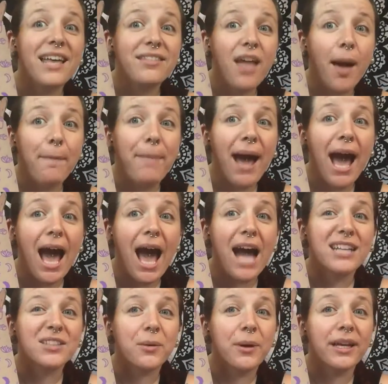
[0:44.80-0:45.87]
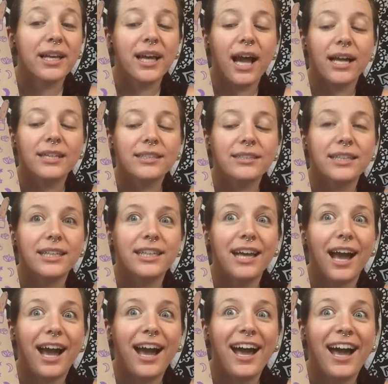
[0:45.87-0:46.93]
in the box? Oh, I can kind of see.
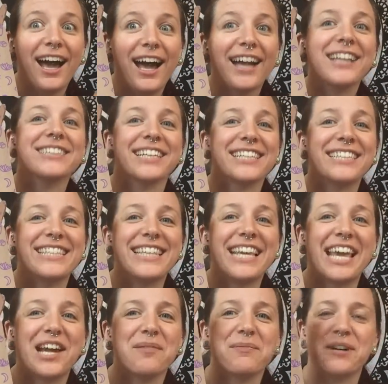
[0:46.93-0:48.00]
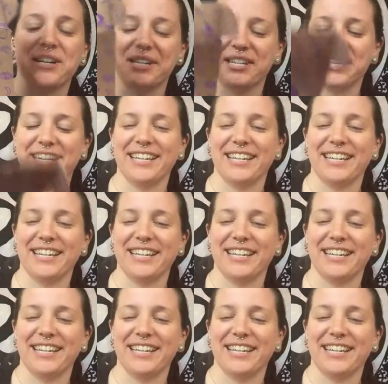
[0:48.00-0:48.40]
Because I can see the camera.